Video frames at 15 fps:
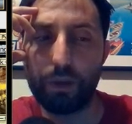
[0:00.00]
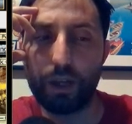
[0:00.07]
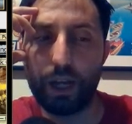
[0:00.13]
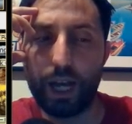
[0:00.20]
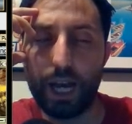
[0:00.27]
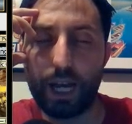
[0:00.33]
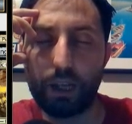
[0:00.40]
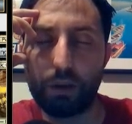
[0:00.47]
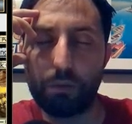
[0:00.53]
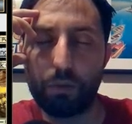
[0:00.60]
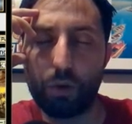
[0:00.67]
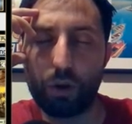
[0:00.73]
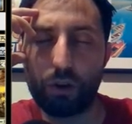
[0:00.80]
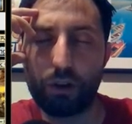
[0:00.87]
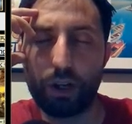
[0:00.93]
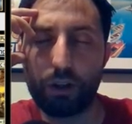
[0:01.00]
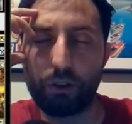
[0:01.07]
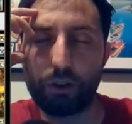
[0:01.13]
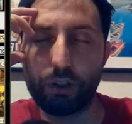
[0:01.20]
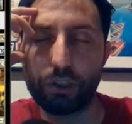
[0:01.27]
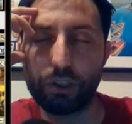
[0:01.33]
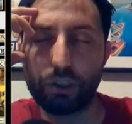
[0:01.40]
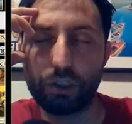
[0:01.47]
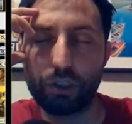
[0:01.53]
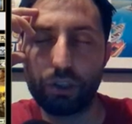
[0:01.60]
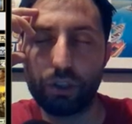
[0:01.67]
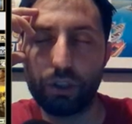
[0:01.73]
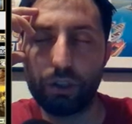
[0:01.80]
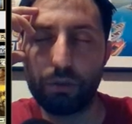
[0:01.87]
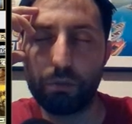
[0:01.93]
adding more ground creatures
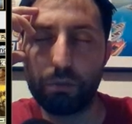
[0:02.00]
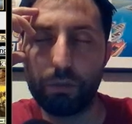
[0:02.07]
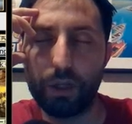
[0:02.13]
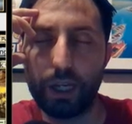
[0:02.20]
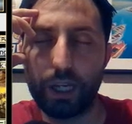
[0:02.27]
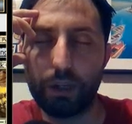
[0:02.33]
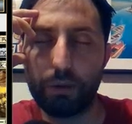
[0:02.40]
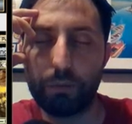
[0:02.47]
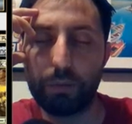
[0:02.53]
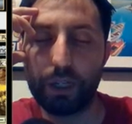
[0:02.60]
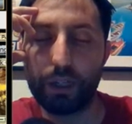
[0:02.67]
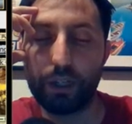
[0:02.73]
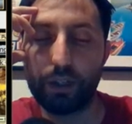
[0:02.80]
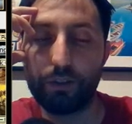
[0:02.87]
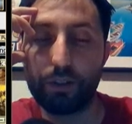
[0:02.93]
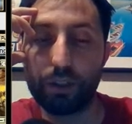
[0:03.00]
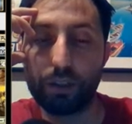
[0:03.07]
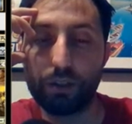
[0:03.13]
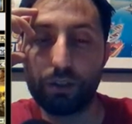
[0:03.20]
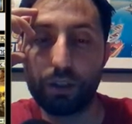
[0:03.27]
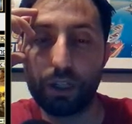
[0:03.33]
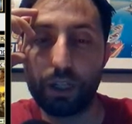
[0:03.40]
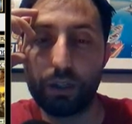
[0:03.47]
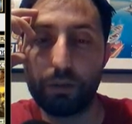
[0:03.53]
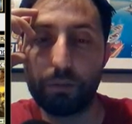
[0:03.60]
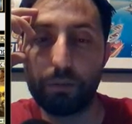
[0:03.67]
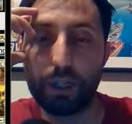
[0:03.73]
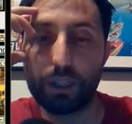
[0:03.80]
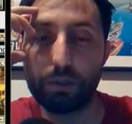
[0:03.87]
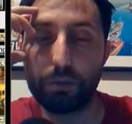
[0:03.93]
shouldn't make a big difference,
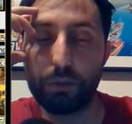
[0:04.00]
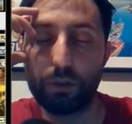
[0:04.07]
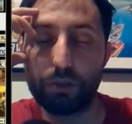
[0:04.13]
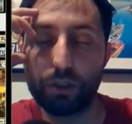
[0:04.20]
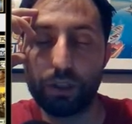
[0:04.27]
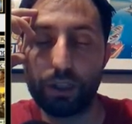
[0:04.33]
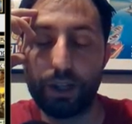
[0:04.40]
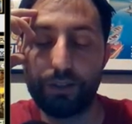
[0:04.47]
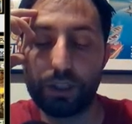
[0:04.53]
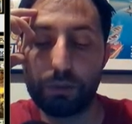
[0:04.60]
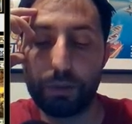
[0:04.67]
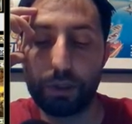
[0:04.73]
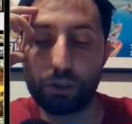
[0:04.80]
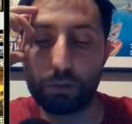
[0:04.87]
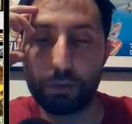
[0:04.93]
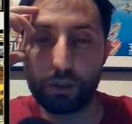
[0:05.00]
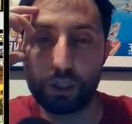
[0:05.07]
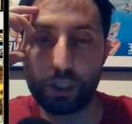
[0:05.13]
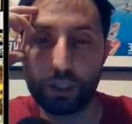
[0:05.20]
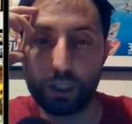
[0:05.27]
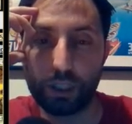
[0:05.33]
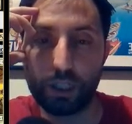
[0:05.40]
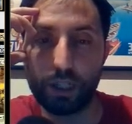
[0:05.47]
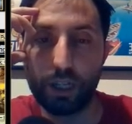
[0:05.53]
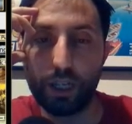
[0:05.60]
as opposed to having Spectral Procession.